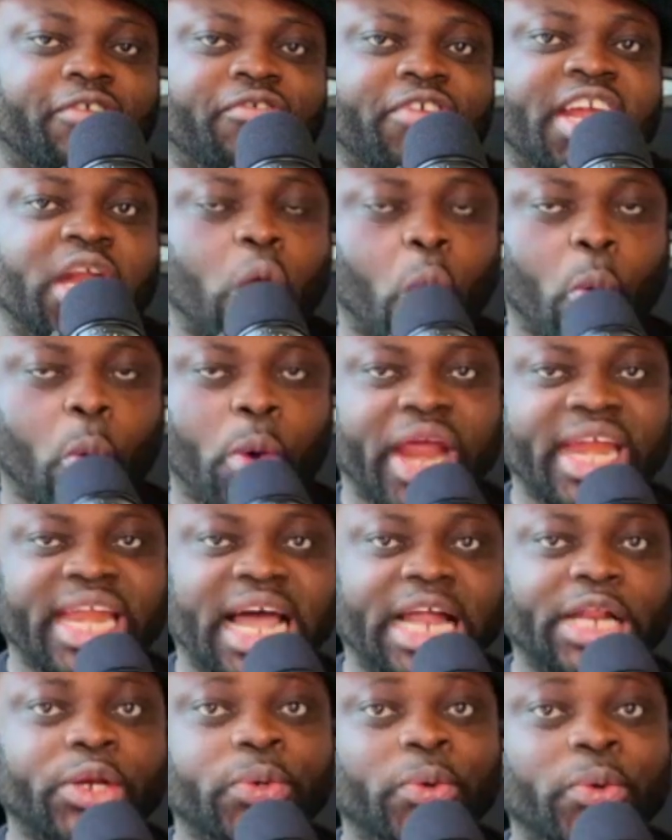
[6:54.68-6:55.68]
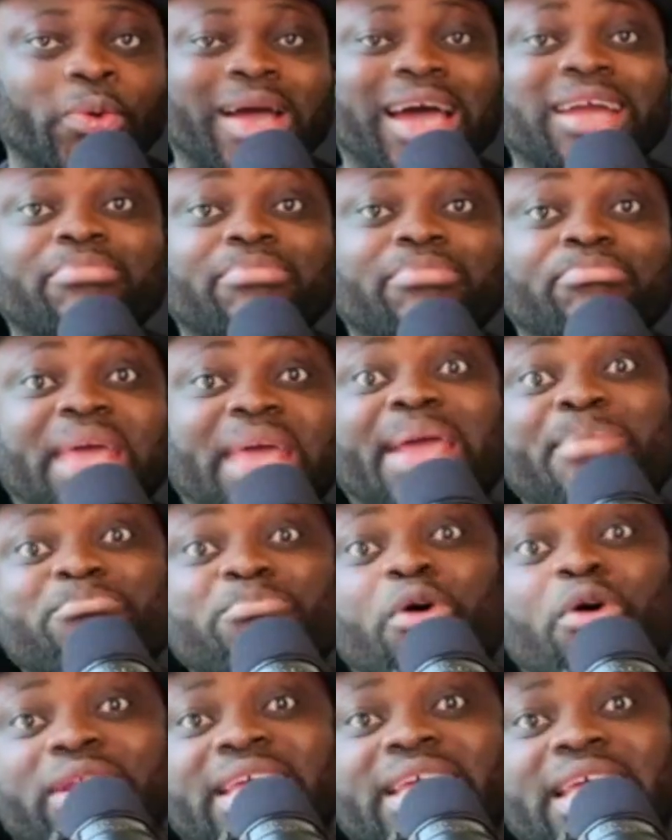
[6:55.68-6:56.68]
in a way that you can make
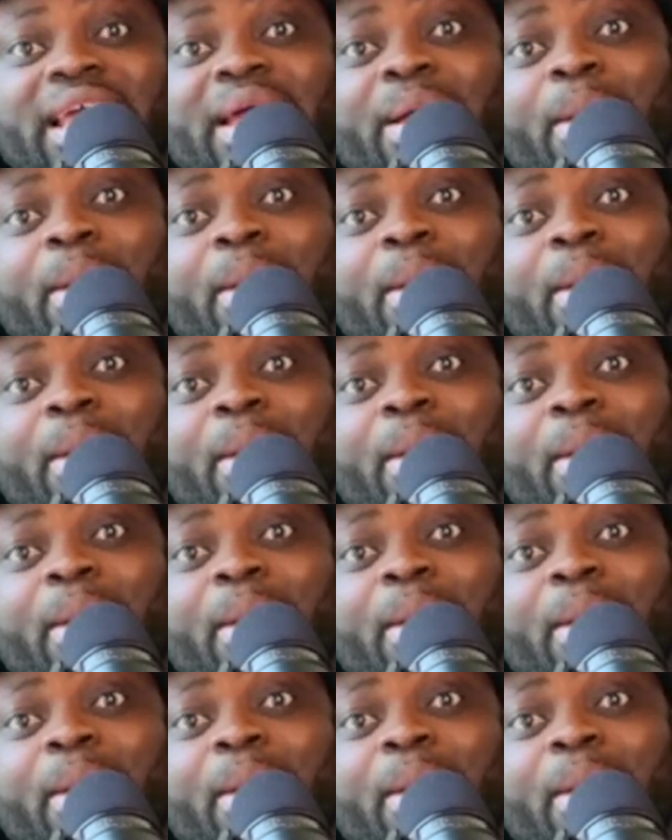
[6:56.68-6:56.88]
money